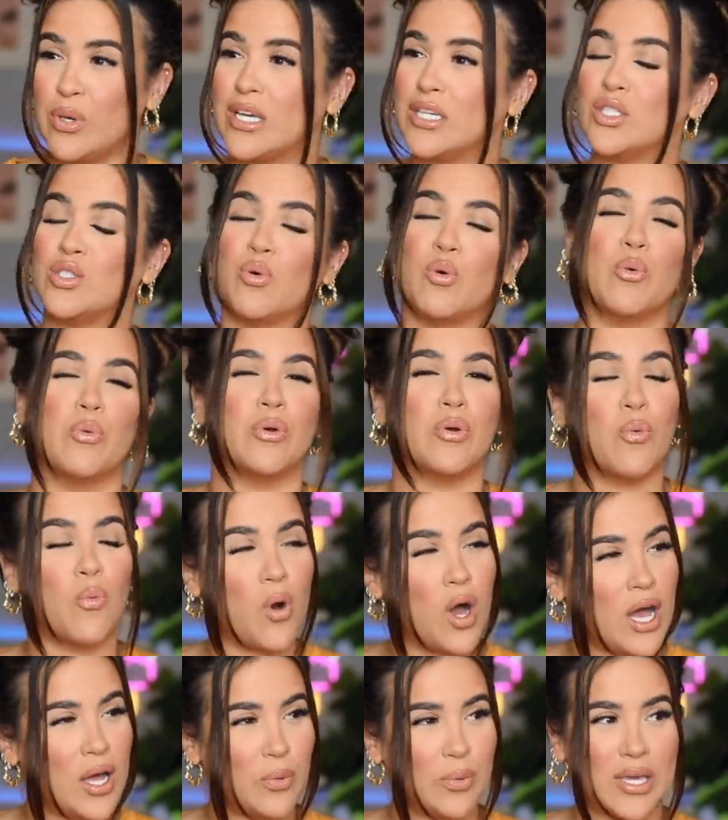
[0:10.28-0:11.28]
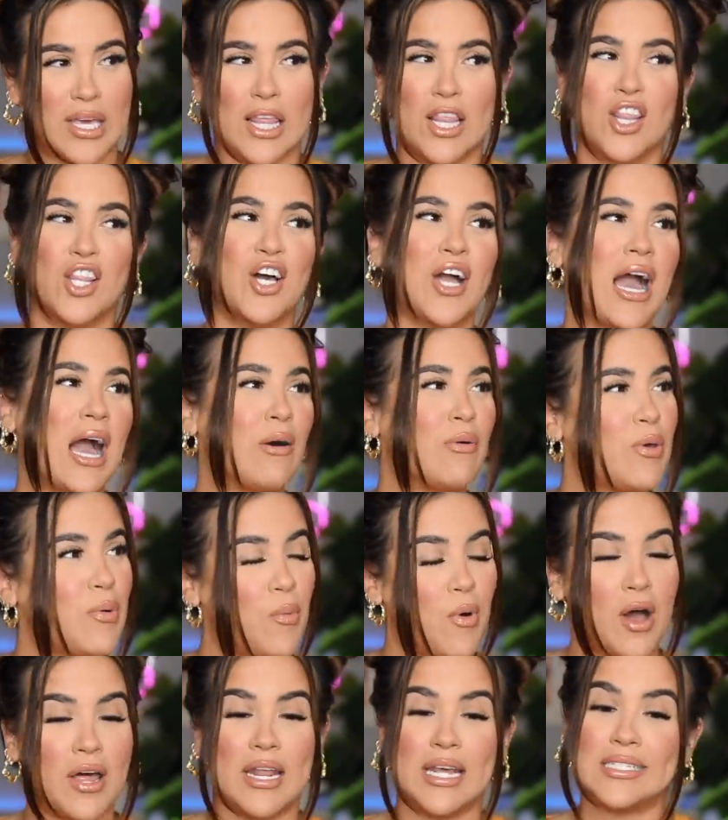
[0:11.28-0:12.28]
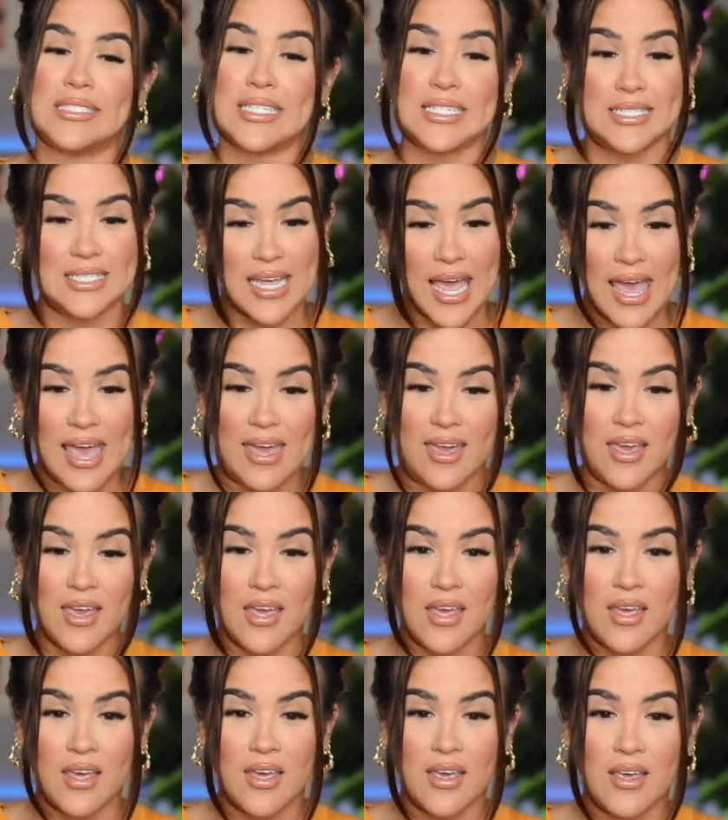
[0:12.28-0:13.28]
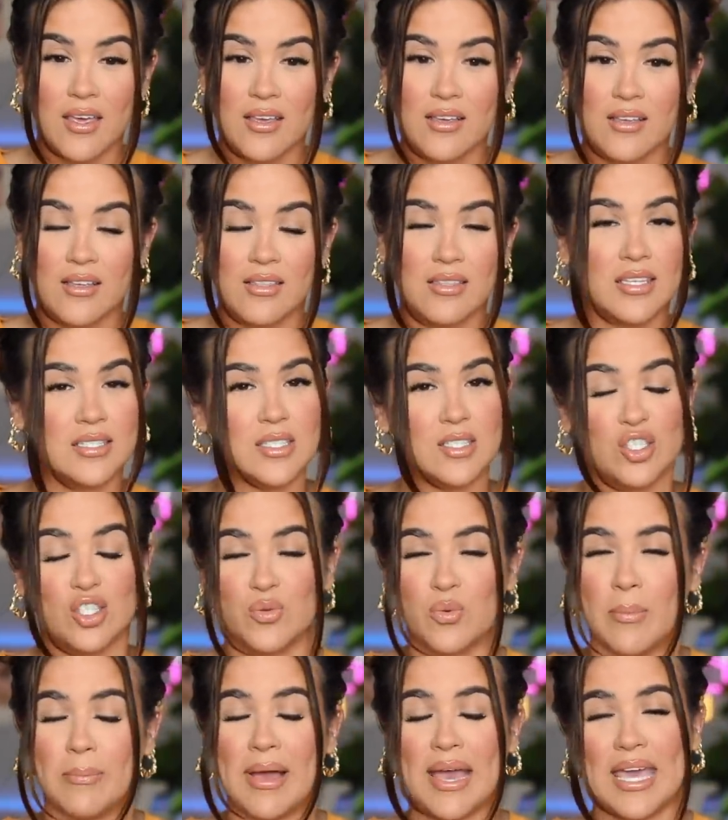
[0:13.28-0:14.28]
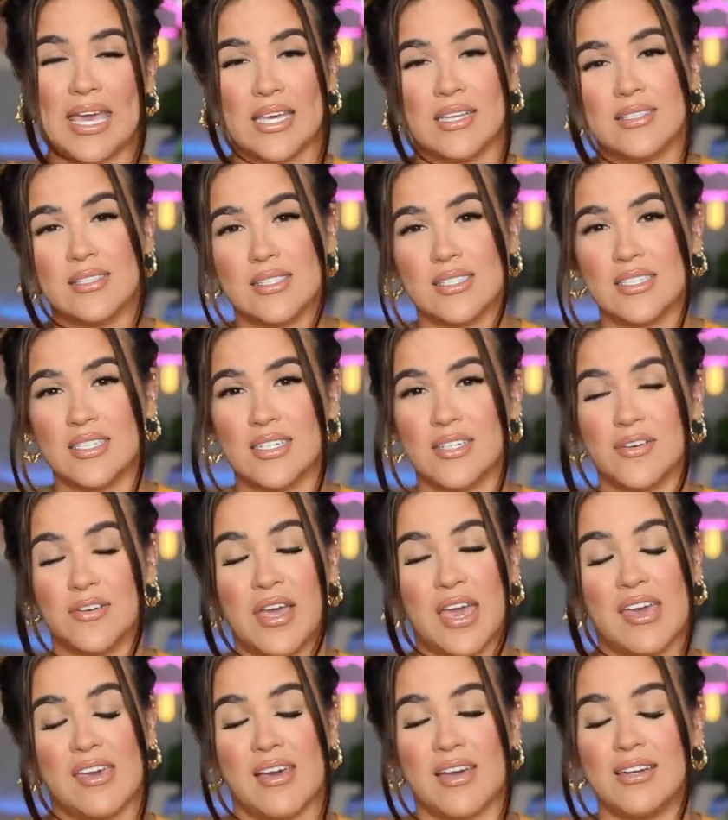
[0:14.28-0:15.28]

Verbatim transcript: we can do what we want, we can look how we want, and today, this is just what my hands did, okay?